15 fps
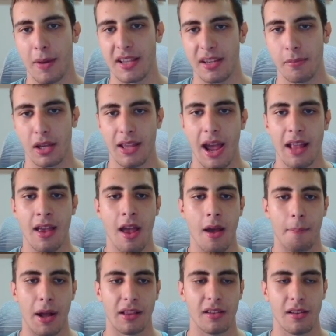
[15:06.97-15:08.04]
It might seem like that,
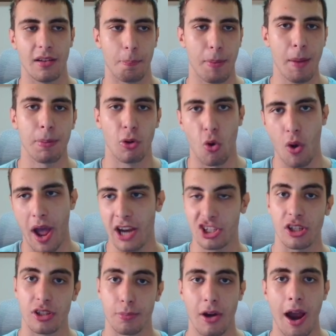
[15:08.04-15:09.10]
but people who
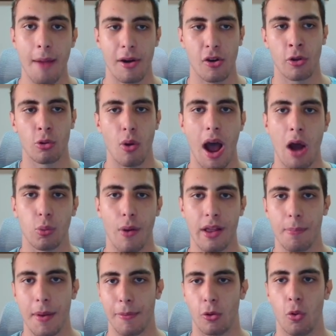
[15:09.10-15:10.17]
actually subscribe are going to
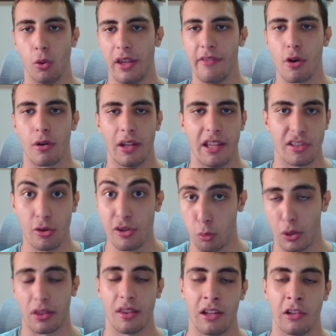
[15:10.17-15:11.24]
outweigh the people who leave your list. So
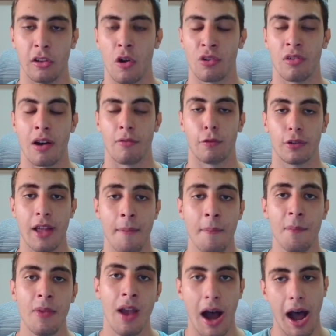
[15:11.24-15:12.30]
it's worth it in the long run for them.